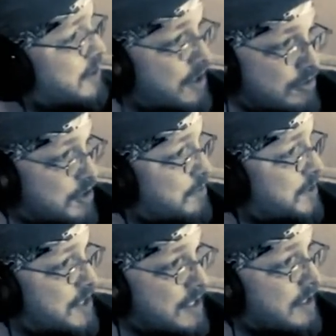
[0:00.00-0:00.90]
know she
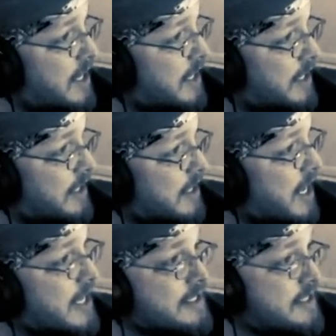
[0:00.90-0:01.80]
was sea lioning,
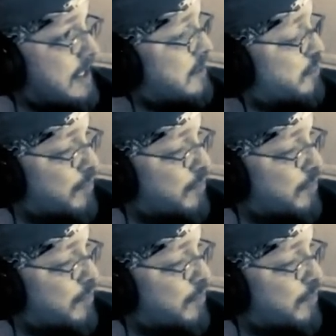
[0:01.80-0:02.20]
didn't